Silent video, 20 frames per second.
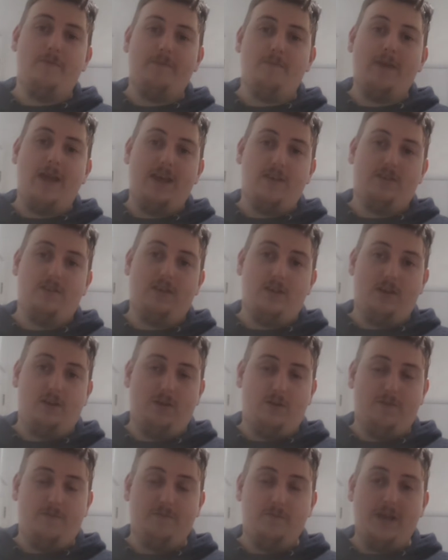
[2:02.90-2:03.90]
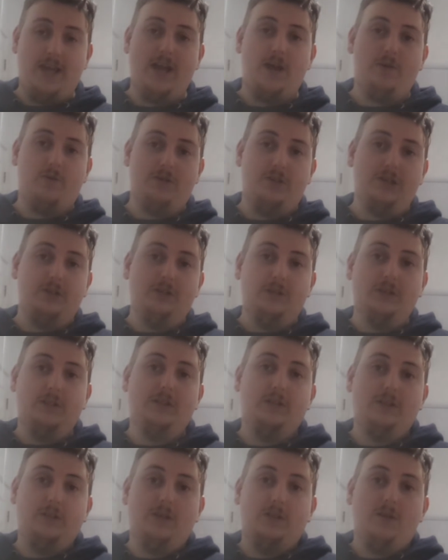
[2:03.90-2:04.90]
of power
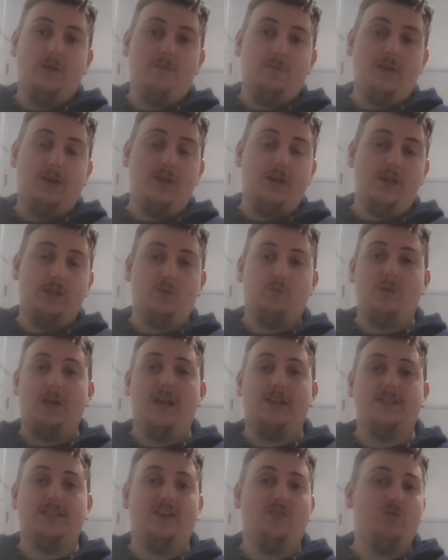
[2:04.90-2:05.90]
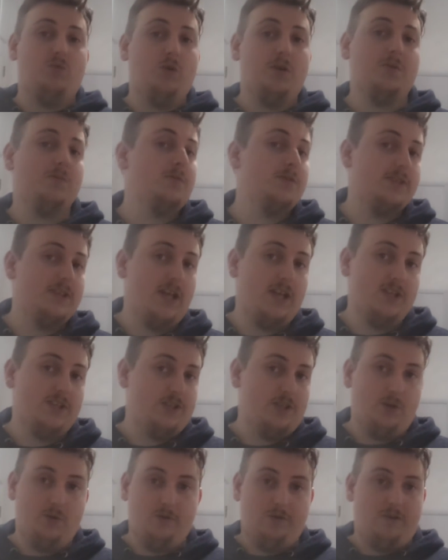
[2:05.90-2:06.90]
because plants have 1%
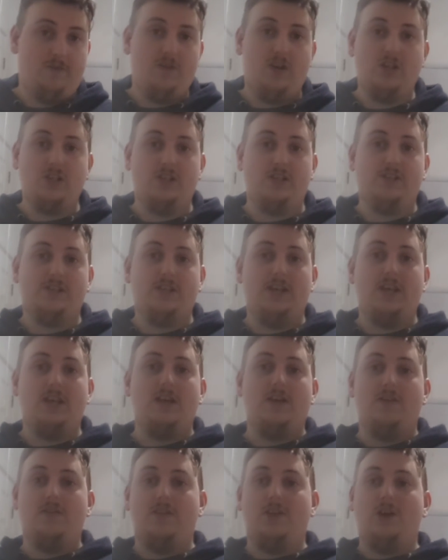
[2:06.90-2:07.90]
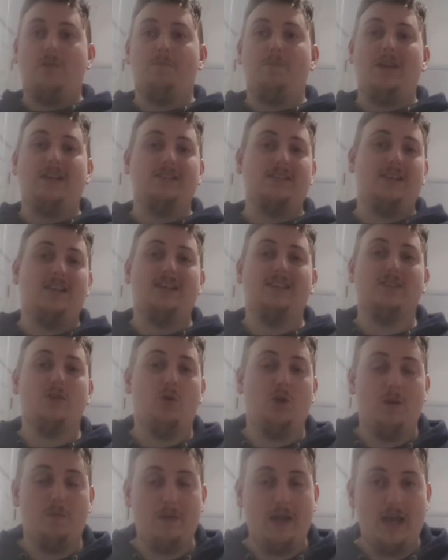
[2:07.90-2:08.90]
solar efficiency. They are basically
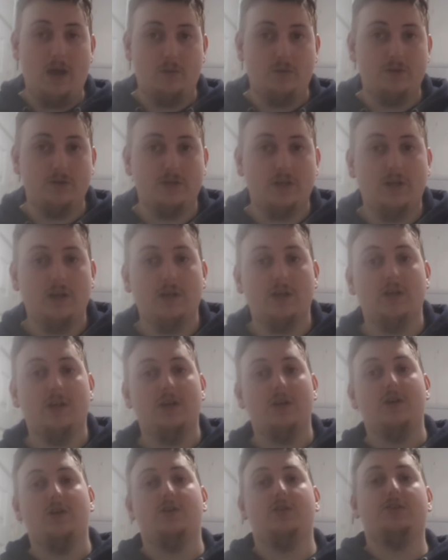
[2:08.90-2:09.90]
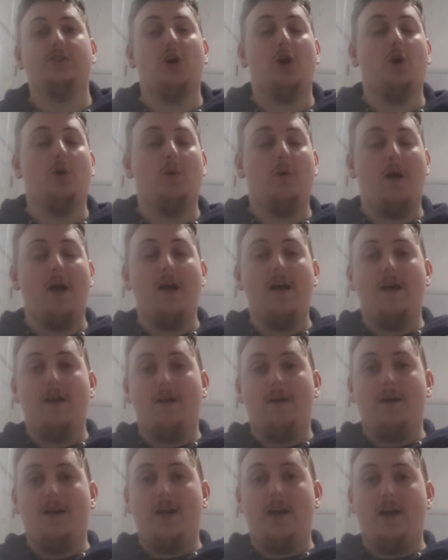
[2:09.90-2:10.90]
solar powered. So
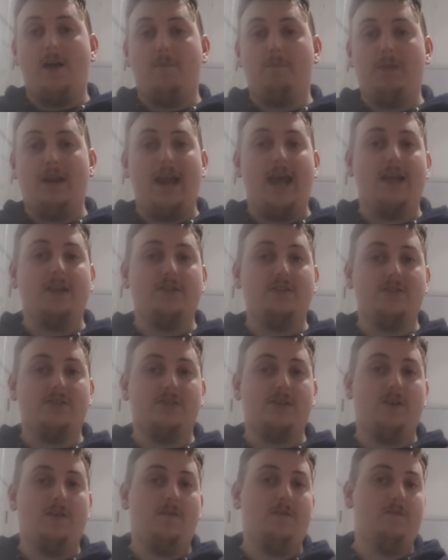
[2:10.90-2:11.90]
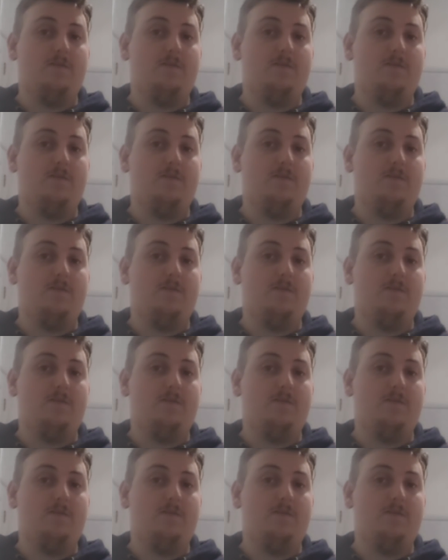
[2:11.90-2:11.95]
plants,